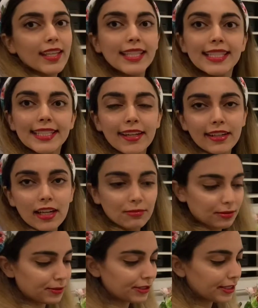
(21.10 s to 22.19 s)
Dynamic
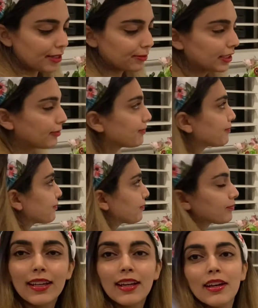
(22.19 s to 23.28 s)
programming.
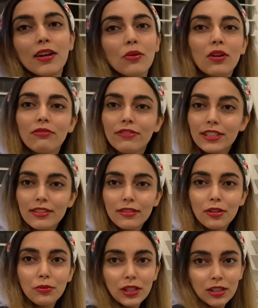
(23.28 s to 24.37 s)
Well, first of all,
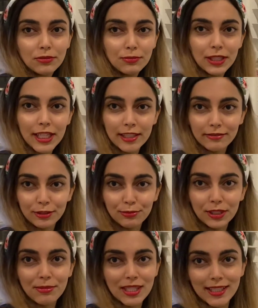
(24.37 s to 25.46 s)
welcome to my interview prep
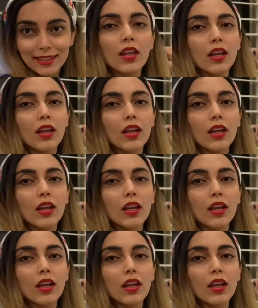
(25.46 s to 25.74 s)
series.